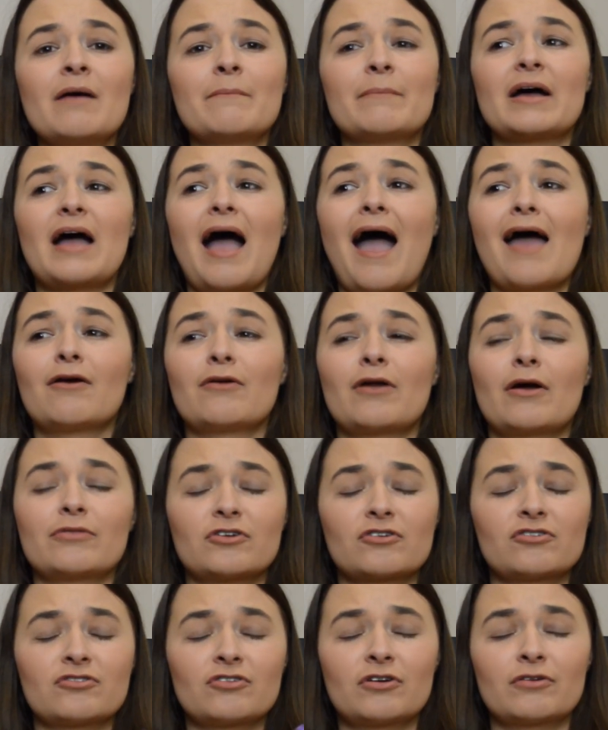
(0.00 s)
But I don't know,
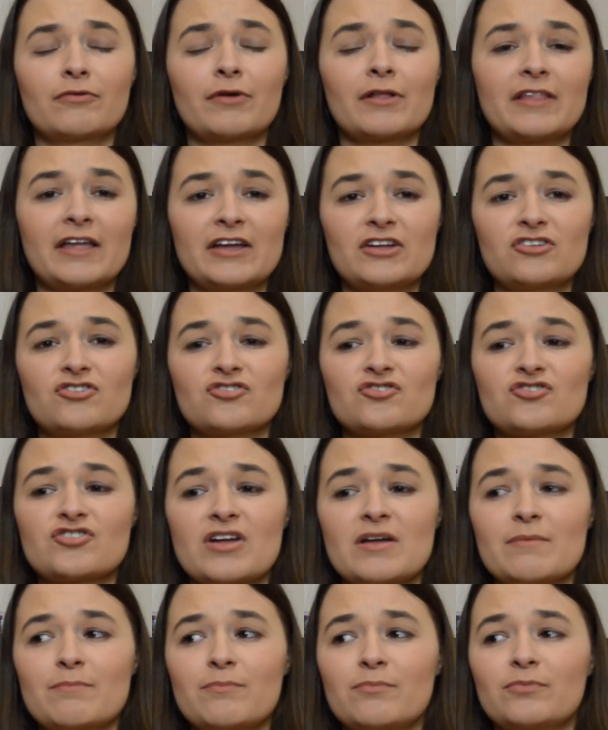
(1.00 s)
just their
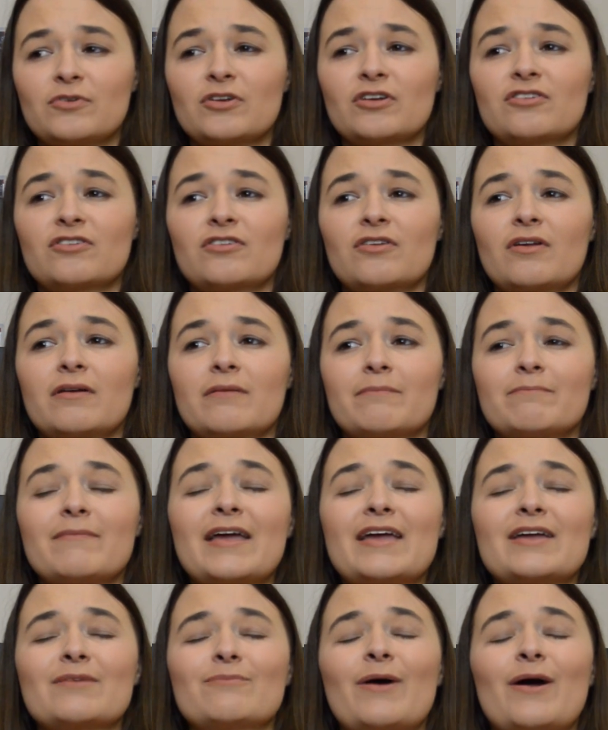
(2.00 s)
relationship just
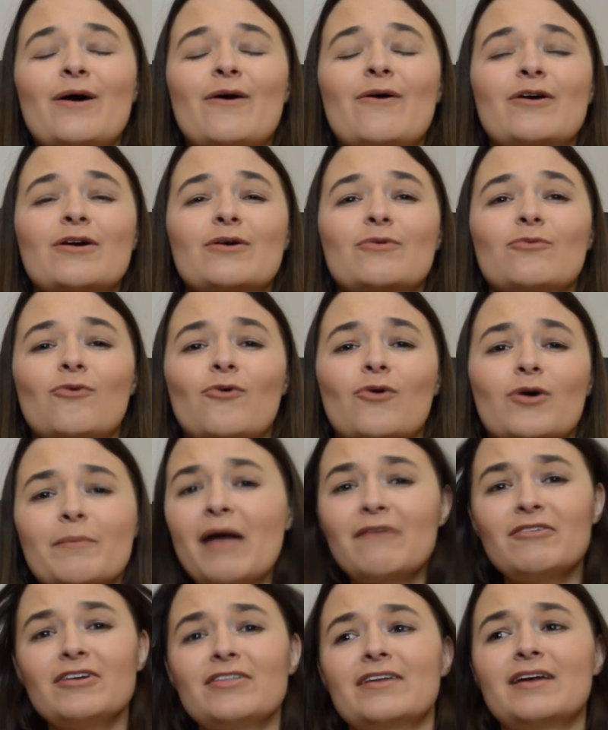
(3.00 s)
made my heart warm.
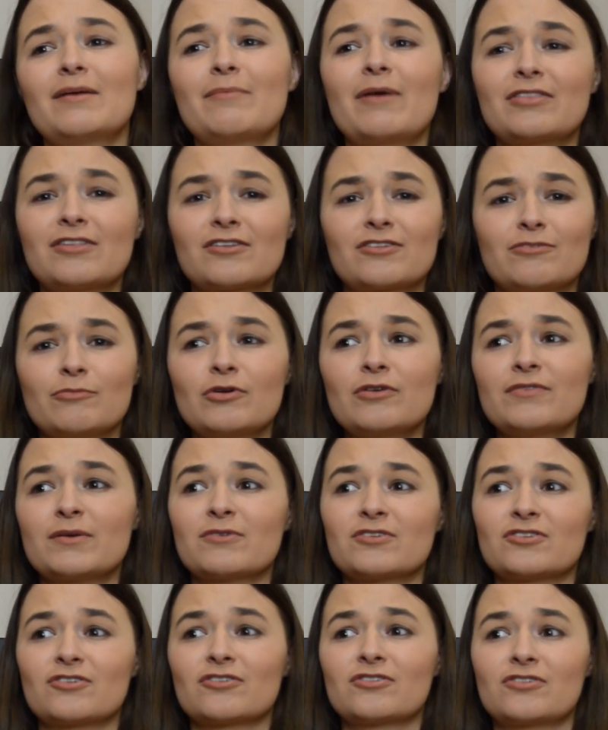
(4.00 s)
Everything about this movie
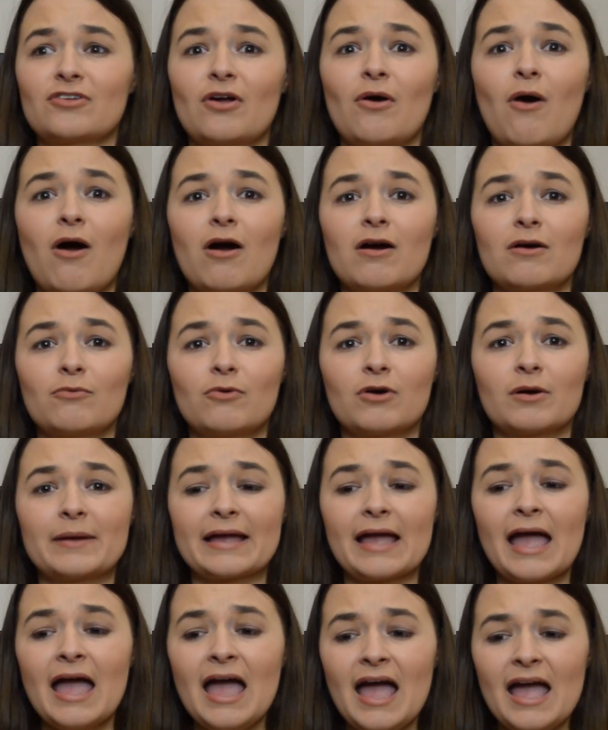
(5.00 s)
was just so
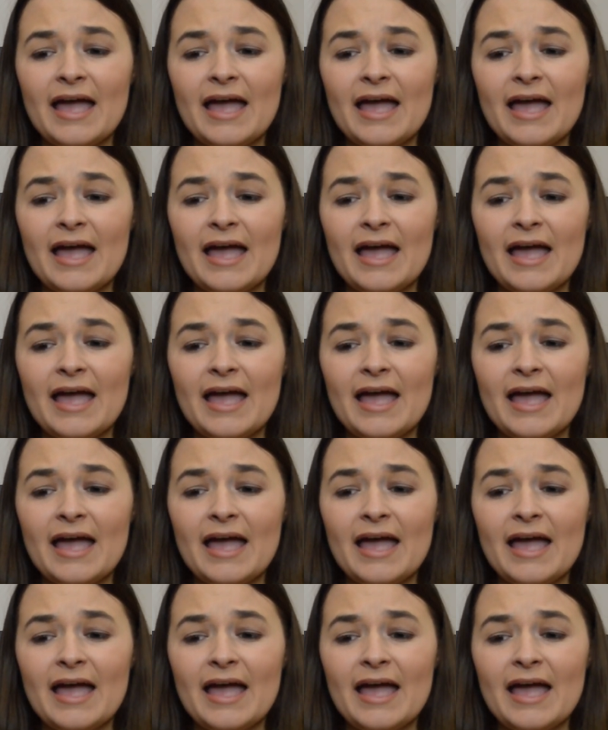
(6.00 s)
heartwarming.